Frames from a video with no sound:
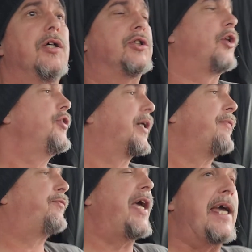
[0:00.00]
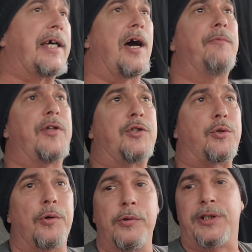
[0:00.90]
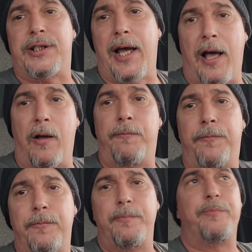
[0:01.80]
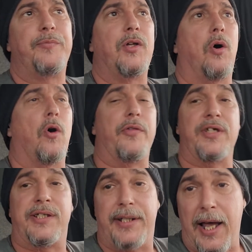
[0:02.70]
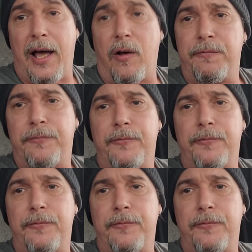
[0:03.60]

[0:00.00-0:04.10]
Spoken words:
So you can think of the true self or the self